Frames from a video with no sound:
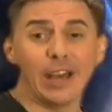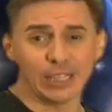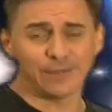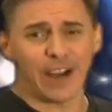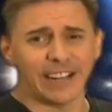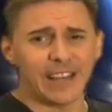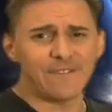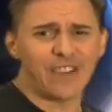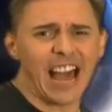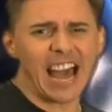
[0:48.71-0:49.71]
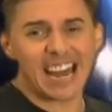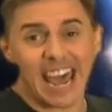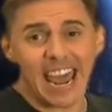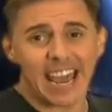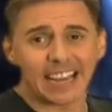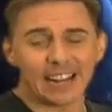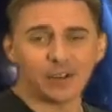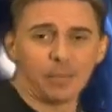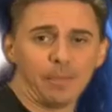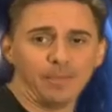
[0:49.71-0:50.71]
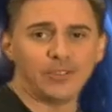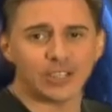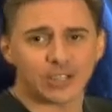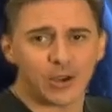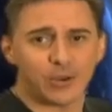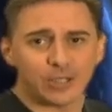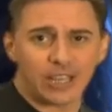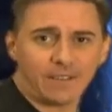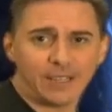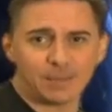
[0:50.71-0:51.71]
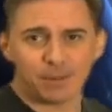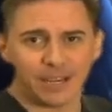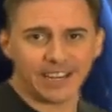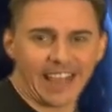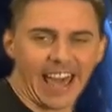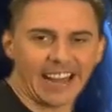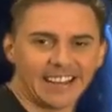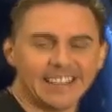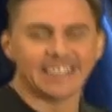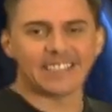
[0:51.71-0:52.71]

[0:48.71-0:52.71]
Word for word: It's finally Friday. Got a little disco 70s boogie in that.